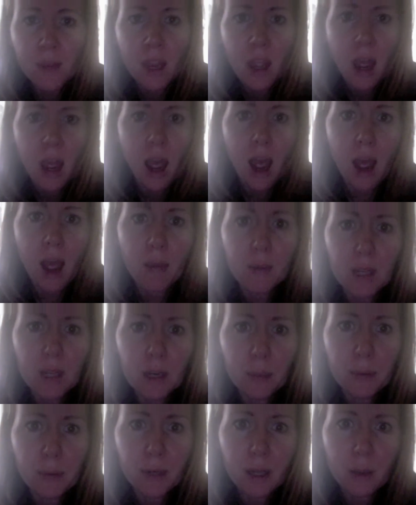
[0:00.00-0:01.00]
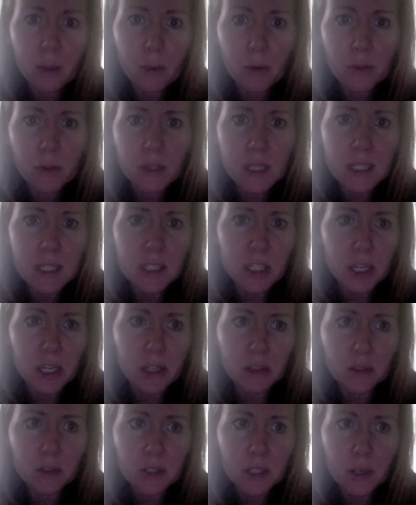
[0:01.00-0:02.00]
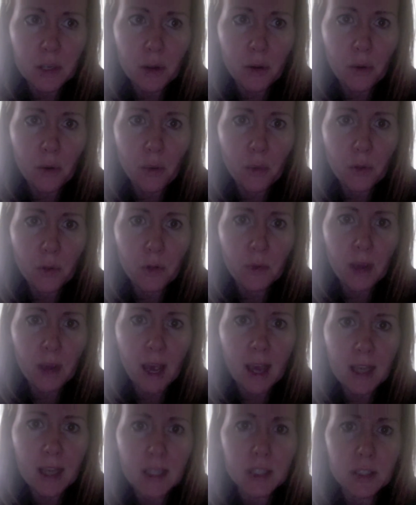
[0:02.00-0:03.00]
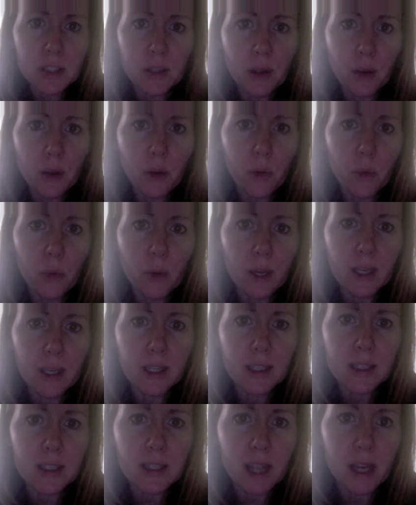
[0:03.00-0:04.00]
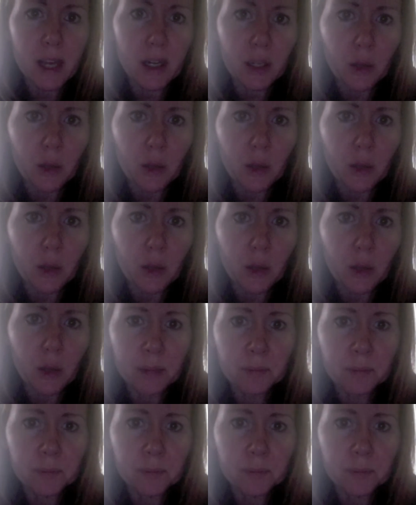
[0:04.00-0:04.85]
I'm going to put it on both of these channels so you guys know what is kind of going on